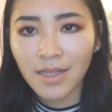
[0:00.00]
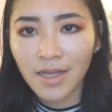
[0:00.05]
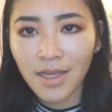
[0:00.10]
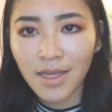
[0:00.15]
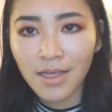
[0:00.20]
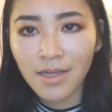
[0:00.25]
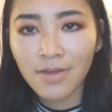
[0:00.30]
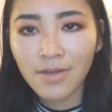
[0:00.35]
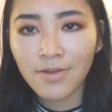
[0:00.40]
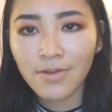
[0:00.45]

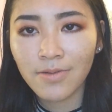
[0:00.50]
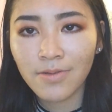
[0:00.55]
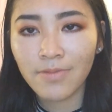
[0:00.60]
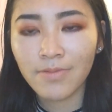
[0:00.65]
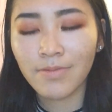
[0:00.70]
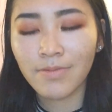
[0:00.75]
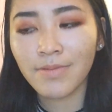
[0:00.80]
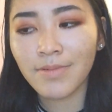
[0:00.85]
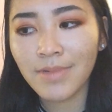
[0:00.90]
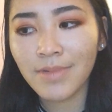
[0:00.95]
Like
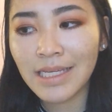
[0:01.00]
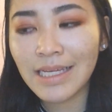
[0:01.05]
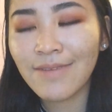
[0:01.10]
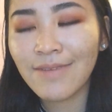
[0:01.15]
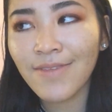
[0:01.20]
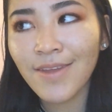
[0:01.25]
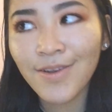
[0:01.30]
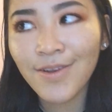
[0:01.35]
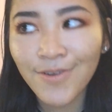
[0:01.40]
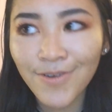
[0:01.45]

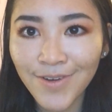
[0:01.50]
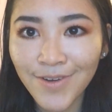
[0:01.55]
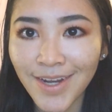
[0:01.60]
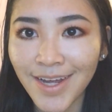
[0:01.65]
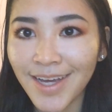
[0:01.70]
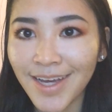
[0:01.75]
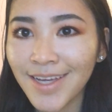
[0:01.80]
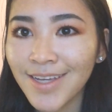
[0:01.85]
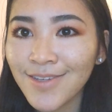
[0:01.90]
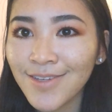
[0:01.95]
if they're not
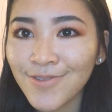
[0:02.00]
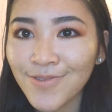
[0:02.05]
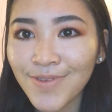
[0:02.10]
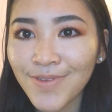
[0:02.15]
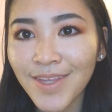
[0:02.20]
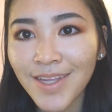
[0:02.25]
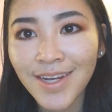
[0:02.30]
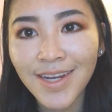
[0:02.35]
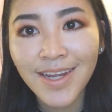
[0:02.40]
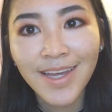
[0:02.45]
nice,
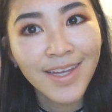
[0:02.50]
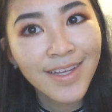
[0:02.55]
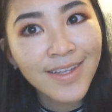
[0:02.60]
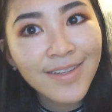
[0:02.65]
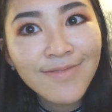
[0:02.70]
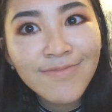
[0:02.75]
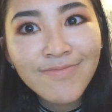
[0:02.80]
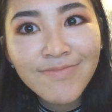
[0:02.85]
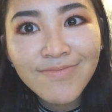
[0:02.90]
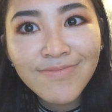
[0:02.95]
well then
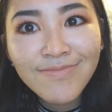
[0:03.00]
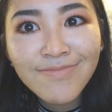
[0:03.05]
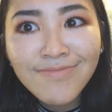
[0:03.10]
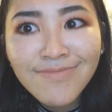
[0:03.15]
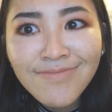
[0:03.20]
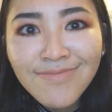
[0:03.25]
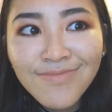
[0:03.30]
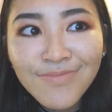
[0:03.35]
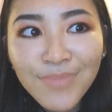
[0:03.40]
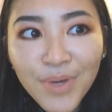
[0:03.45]

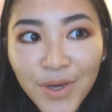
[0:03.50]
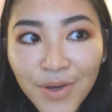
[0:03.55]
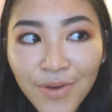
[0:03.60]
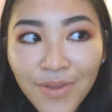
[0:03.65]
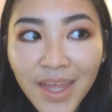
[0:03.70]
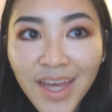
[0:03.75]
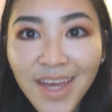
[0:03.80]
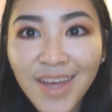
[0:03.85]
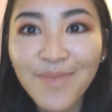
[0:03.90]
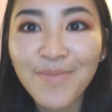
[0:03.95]

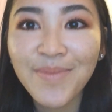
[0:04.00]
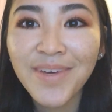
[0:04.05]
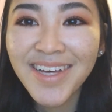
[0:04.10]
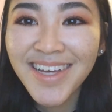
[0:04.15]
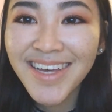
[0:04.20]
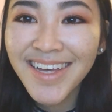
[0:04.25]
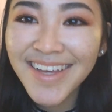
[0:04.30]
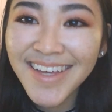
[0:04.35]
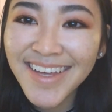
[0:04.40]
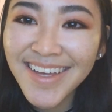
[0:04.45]
poo them
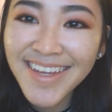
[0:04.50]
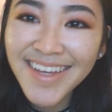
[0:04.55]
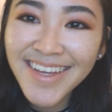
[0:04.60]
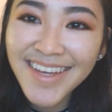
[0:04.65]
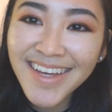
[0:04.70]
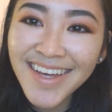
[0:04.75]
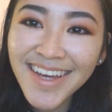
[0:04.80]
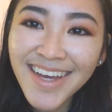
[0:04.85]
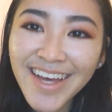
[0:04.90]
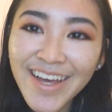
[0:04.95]

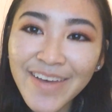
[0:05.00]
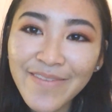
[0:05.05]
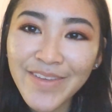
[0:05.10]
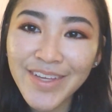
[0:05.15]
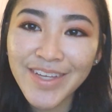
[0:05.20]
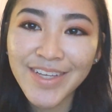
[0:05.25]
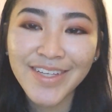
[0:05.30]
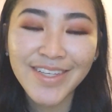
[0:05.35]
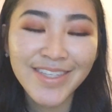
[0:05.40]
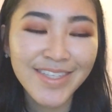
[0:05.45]

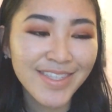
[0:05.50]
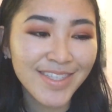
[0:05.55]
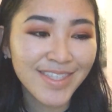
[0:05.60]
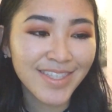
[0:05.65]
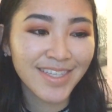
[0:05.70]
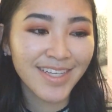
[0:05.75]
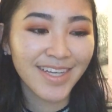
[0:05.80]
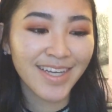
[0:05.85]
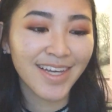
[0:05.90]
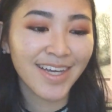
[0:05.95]
because
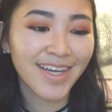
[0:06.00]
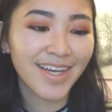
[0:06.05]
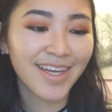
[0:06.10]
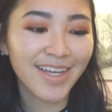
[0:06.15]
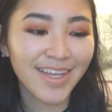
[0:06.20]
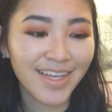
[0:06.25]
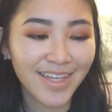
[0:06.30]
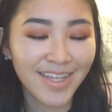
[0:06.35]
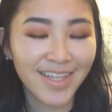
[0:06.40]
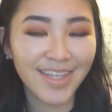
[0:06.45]

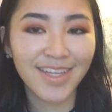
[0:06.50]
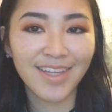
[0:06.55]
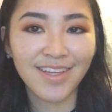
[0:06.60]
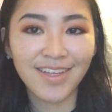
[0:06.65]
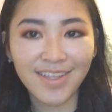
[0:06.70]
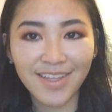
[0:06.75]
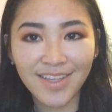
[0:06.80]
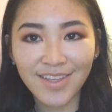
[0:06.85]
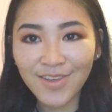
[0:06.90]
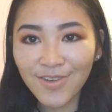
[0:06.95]

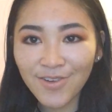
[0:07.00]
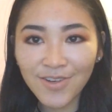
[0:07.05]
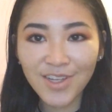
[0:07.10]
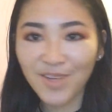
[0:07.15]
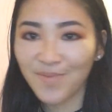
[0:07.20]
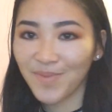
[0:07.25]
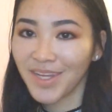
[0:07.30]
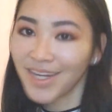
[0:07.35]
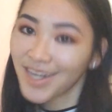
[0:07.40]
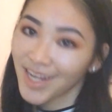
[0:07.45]
you're
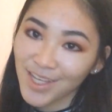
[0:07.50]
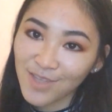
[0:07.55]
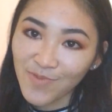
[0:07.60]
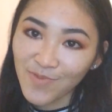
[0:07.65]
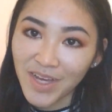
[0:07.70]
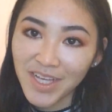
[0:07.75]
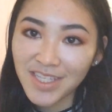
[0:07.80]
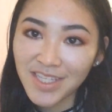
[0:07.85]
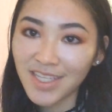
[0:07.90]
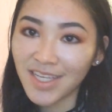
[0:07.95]
gonna be a nice
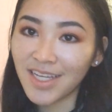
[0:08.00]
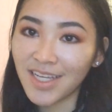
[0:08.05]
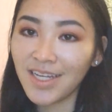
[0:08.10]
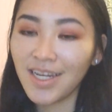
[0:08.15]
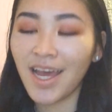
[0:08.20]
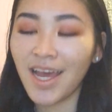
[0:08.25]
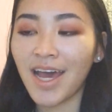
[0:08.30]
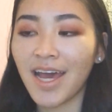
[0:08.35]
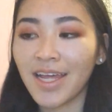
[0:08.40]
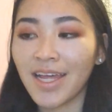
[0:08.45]

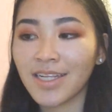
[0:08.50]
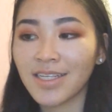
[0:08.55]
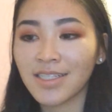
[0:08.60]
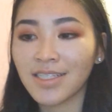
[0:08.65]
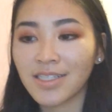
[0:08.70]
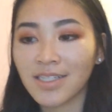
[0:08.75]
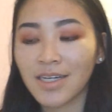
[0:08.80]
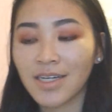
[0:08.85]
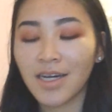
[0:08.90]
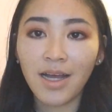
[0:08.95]
person,
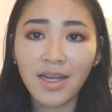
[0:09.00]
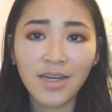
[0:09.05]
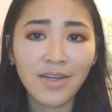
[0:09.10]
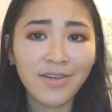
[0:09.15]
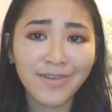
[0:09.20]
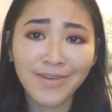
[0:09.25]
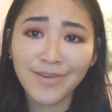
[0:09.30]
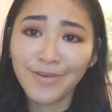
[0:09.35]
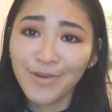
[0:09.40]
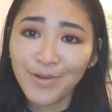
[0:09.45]
and I
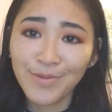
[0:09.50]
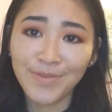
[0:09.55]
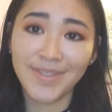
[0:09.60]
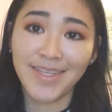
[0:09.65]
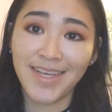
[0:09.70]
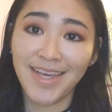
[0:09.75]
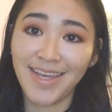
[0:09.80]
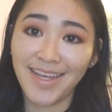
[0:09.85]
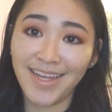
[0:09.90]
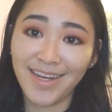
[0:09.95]
don't know what I'm
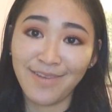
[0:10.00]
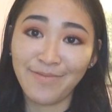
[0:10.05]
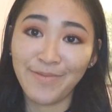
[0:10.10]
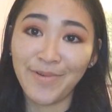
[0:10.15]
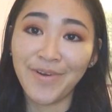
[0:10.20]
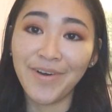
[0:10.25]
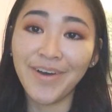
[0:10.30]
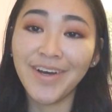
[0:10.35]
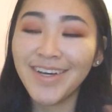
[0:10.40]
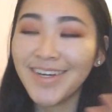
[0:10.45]
saying
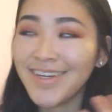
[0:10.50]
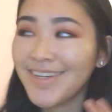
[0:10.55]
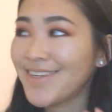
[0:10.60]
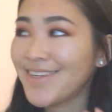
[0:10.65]
anymore.